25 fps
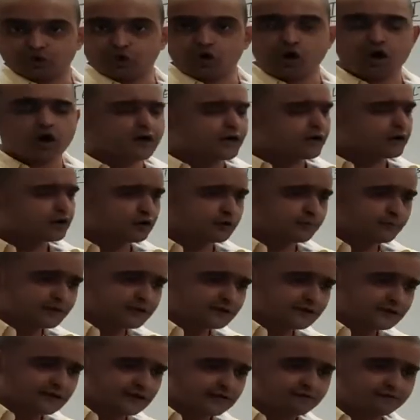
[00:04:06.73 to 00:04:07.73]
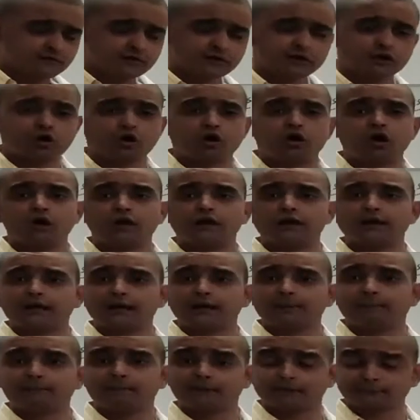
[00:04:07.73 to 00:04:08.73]
Or it could be someone calling
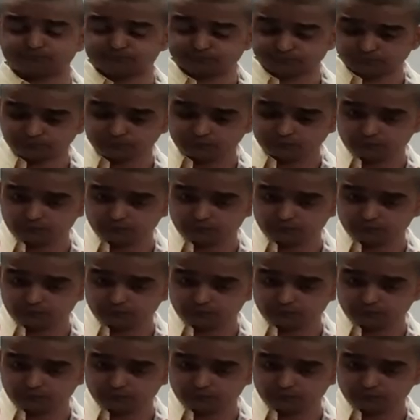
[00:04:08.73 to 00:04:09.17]
up